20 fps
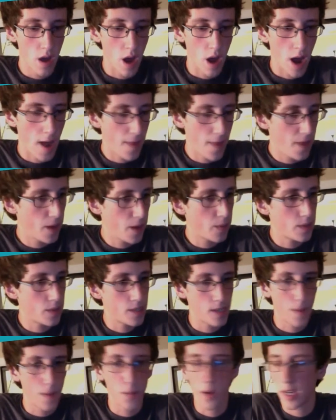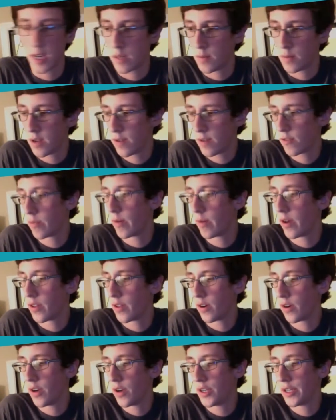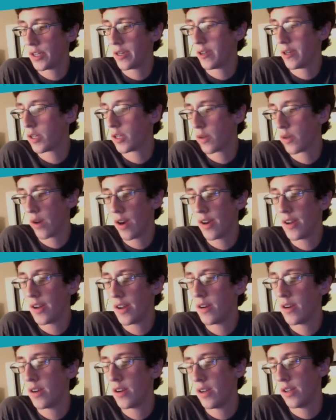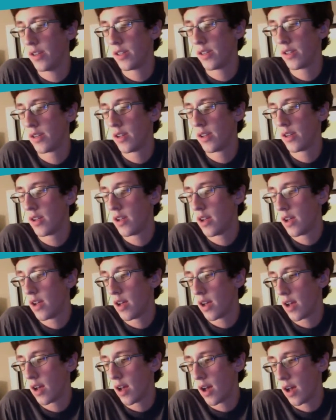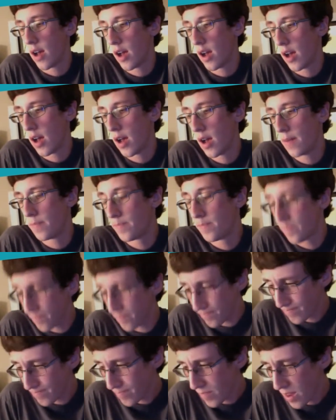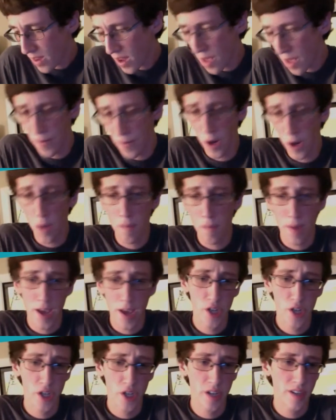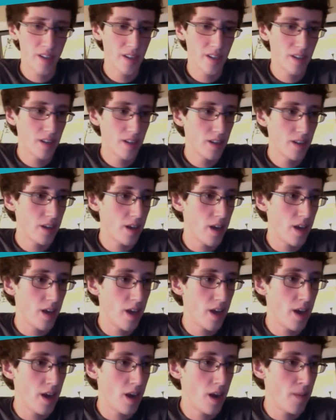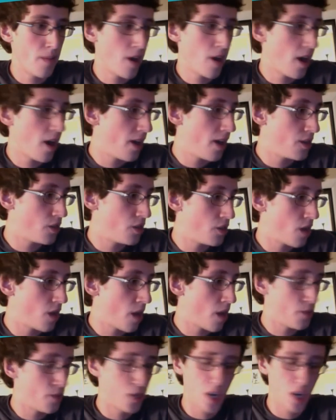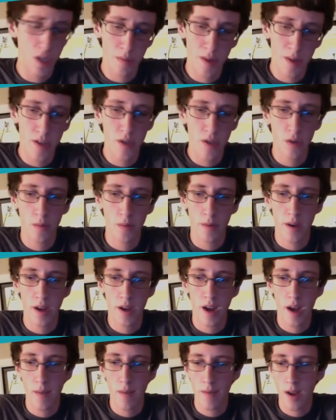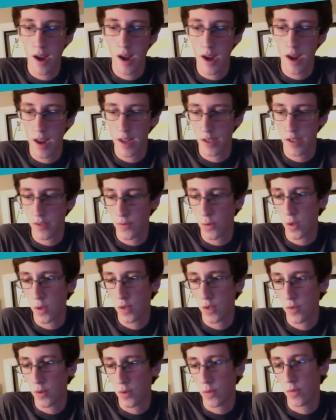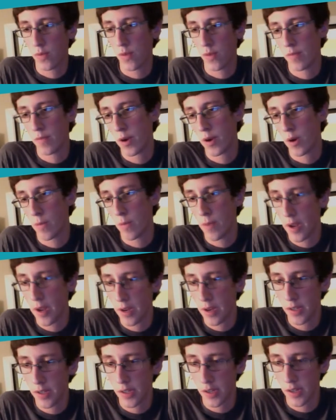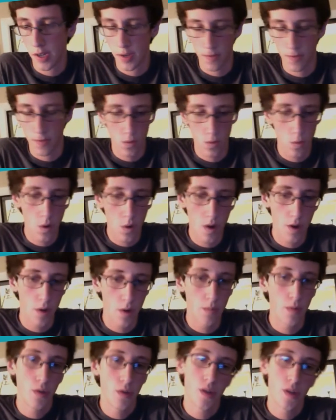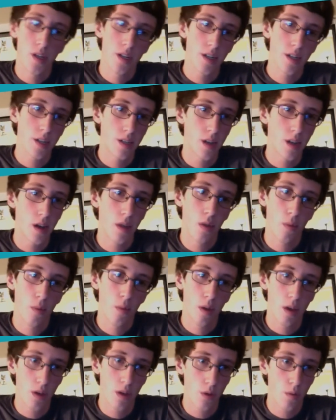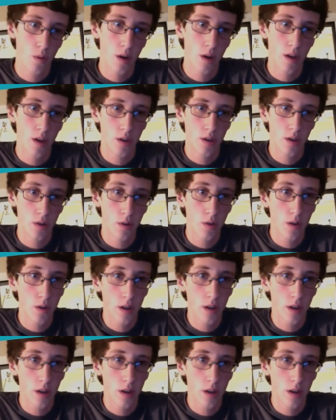I think what separates me from other engineers around here is uh, I'm very patient and I'm not as I'm judgmental, but I'm not as forceful of my own opinions. Like if you want your music to sound the way you want it to,